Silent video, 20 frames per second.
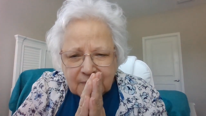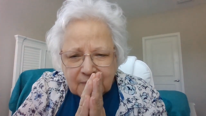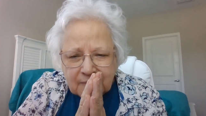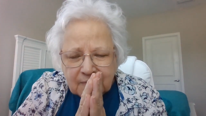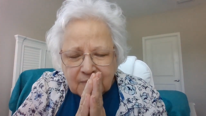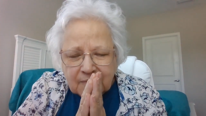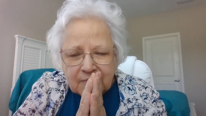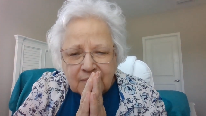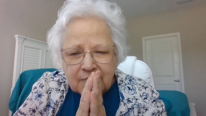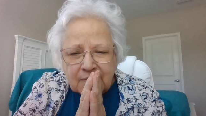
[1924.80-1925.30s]

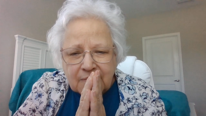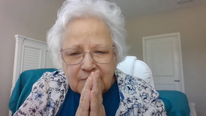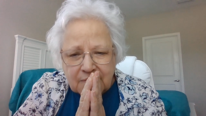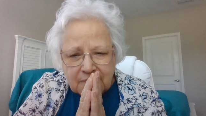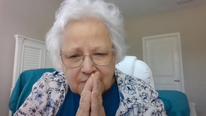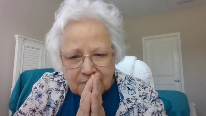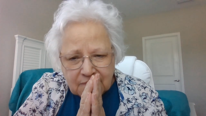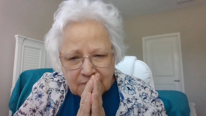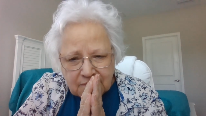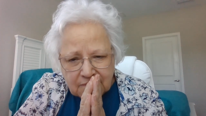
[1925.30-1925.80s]

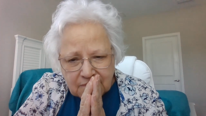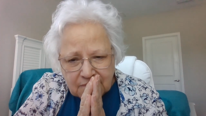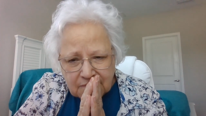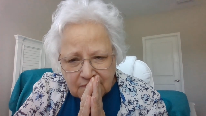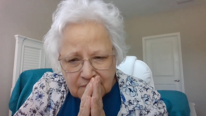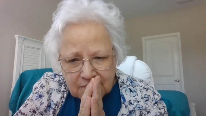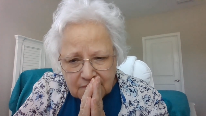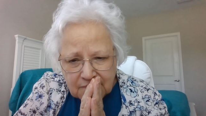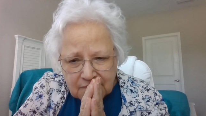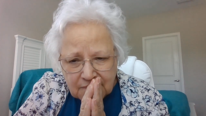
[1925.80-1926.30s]

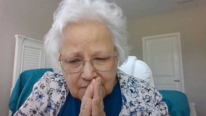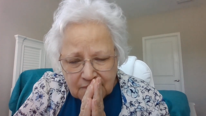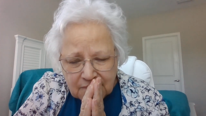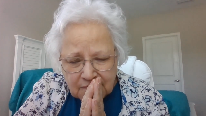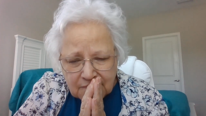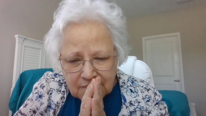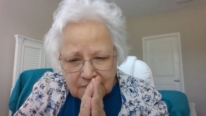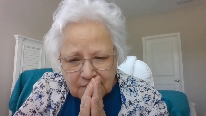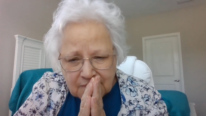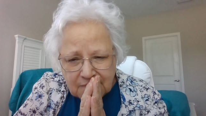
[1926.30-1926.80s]

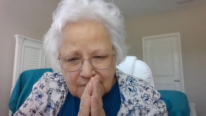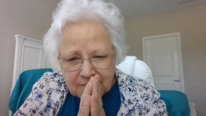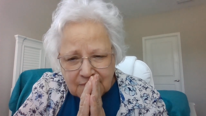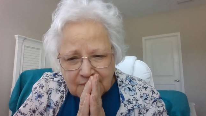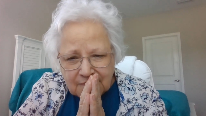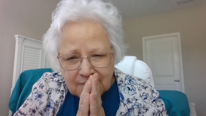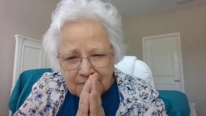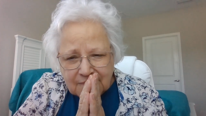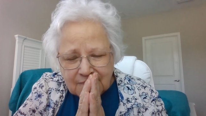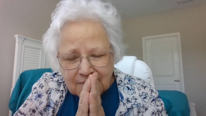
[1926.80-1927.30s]

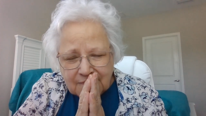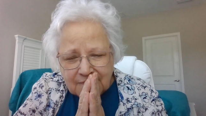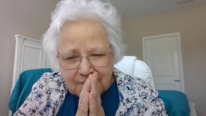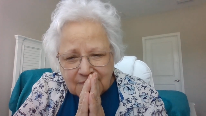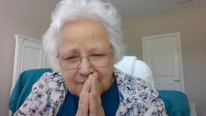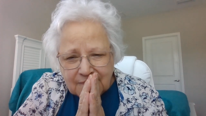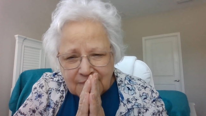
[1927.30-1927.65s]
(silence)